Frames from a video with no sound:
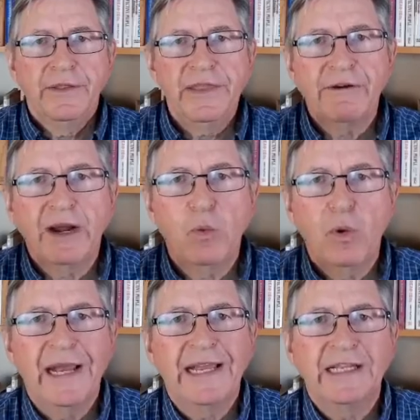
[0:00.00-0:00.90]
there are
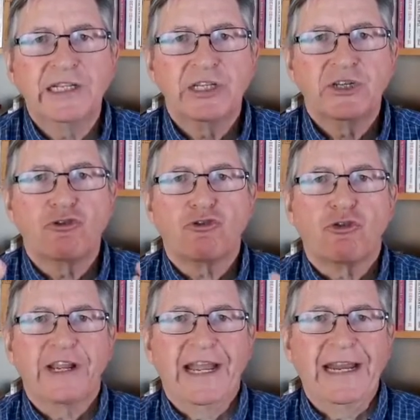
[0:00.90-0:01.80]
ways to
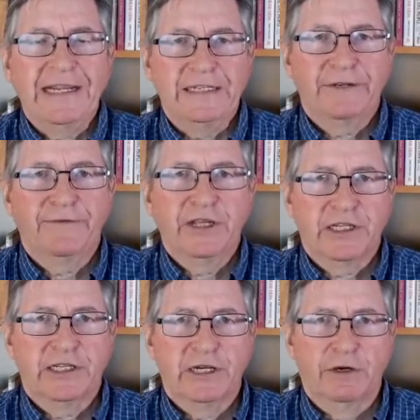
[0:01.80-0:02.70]
create it for
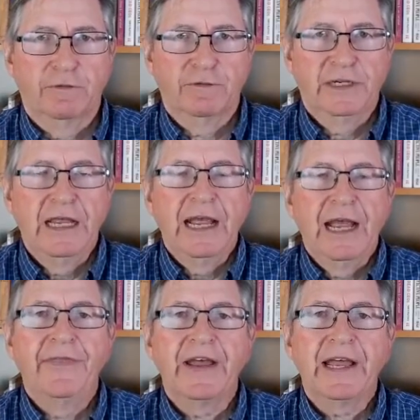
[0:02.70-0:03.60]
yourself,
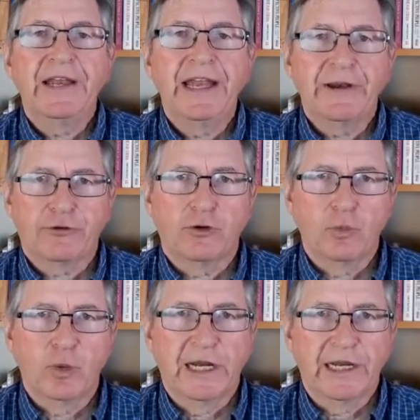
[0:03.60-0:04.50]
and they are natural
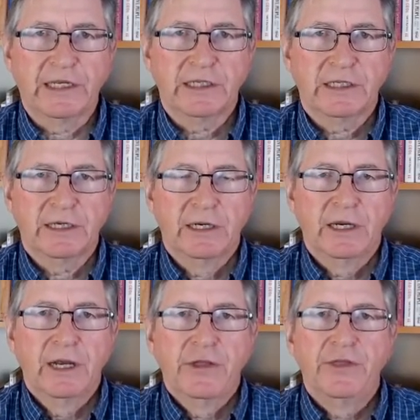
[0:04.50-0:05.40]
ways.
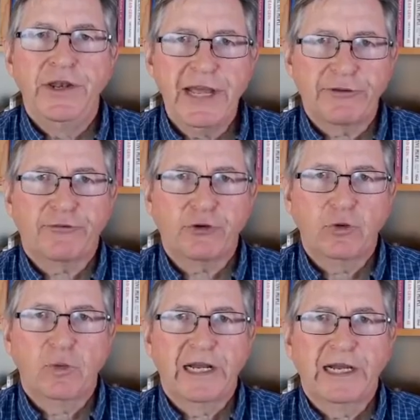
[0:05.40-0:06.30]
The
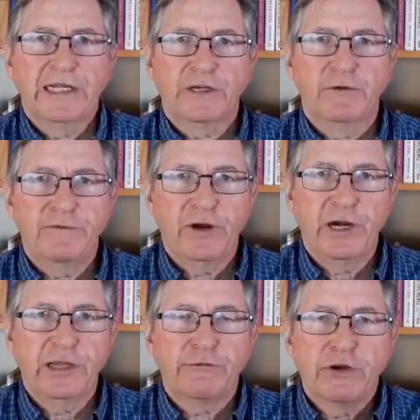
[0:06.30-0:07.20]
natural ways of
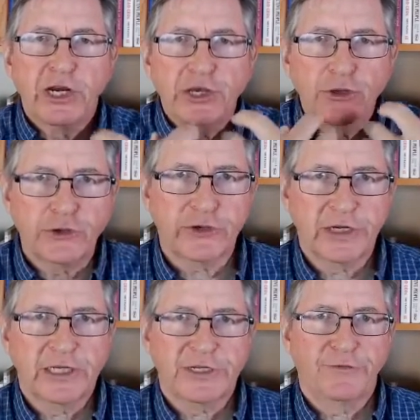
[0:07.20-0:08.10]
finding the right
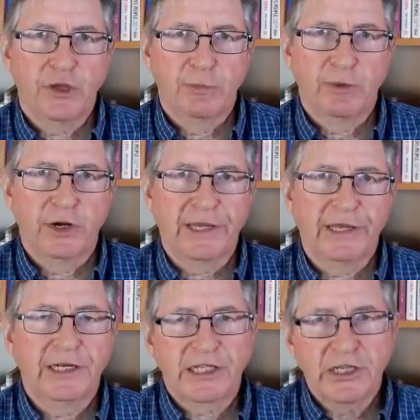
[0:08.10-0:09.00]
nutrients for your body.
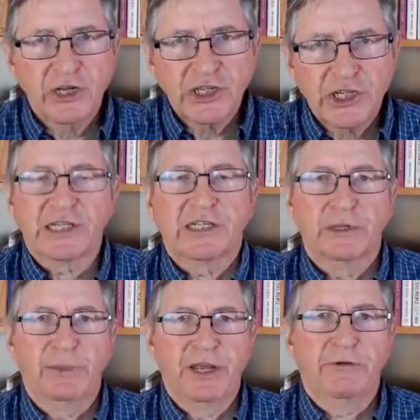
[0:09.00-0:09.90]
And it's not just
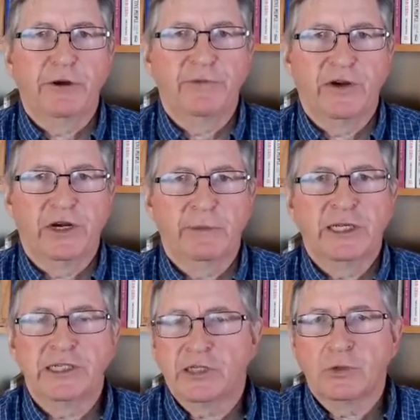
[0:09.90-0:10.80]
the B group
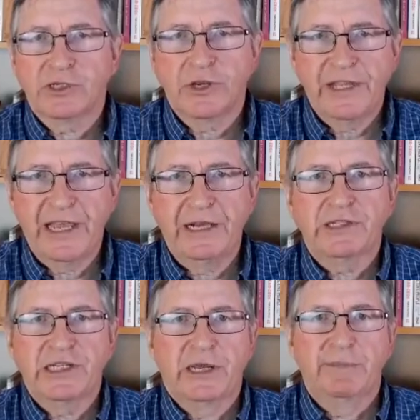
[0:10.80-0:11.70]
vitamins, it's also
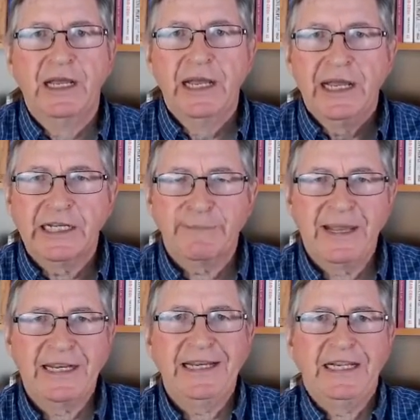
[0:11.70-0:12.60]
calcium, it's
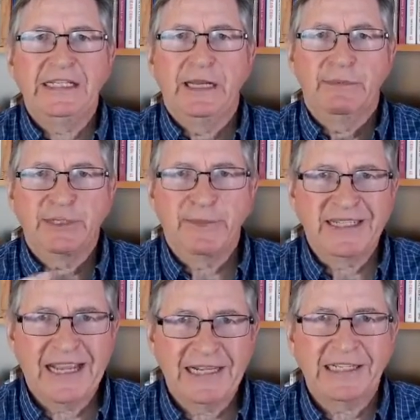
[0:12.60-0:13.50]
magnesium, it's
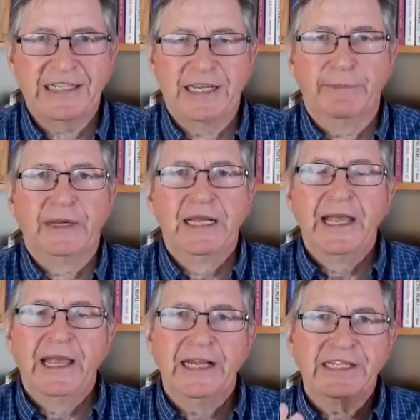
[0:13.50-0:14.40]
potassium,
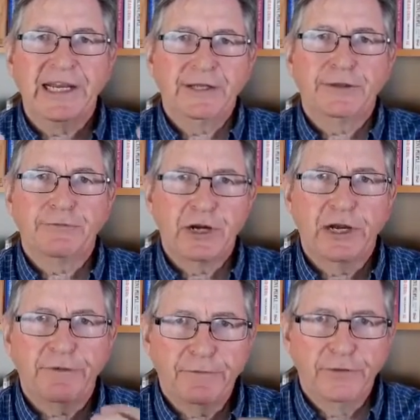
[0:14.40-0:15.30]
it's eating the
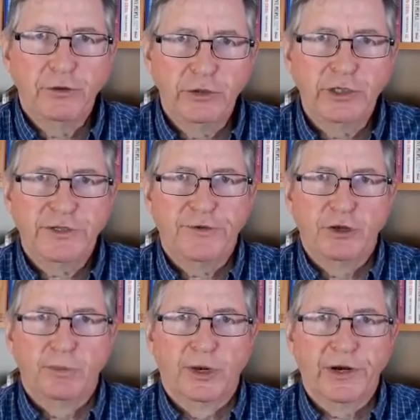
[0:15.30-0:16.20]
right foods for
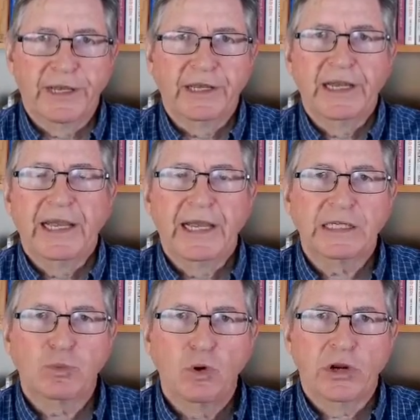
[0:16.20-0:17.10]
your body.
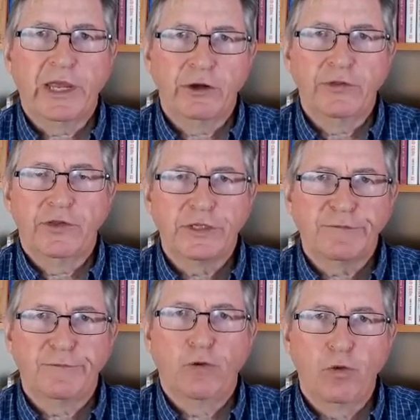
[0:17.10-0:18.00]
It's working on those
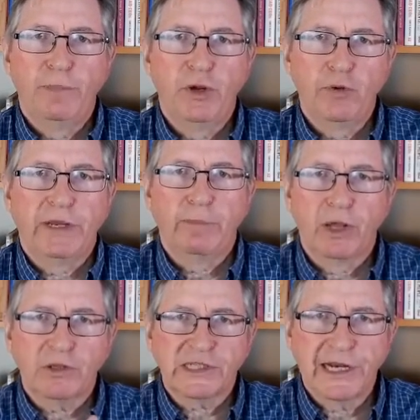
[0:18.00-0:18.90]
4 building
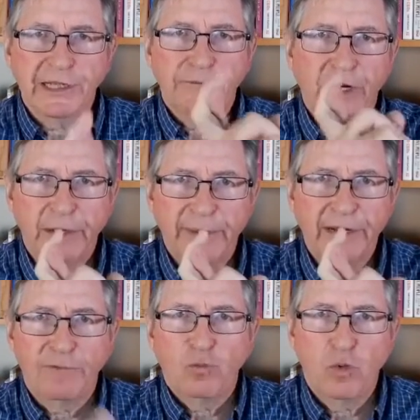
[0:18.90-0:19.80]
blocks, getting the right
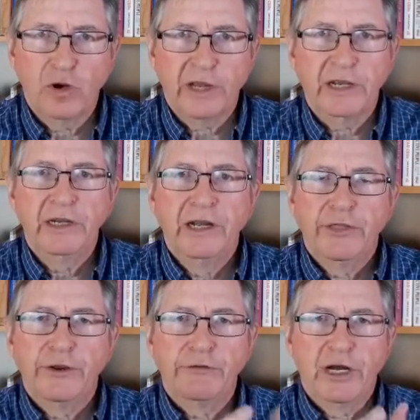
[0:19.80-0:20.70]
amount of water,
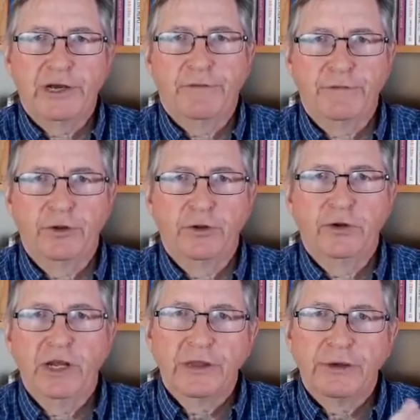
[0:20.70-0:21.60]
the right
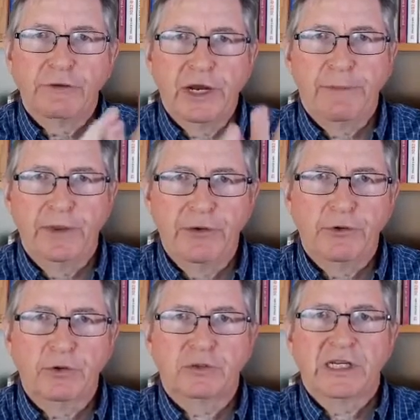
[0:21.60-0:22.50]
food, the right
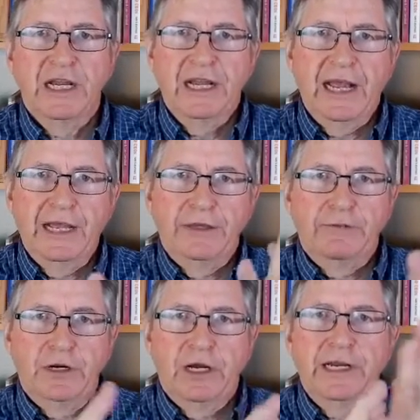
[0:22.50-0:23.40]
minerals, and the
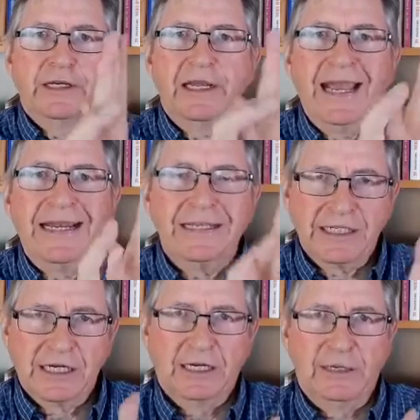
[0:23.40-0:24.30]
right
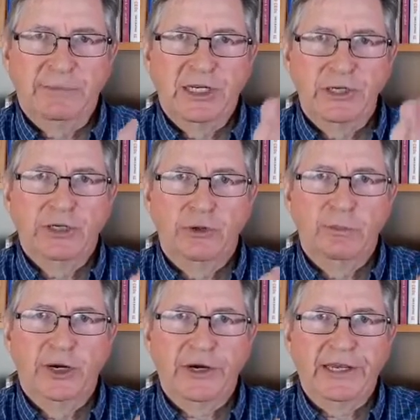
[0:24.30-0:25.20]
enzymes into
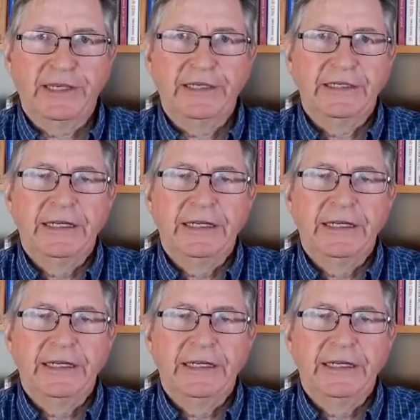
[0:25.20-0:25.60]
your body.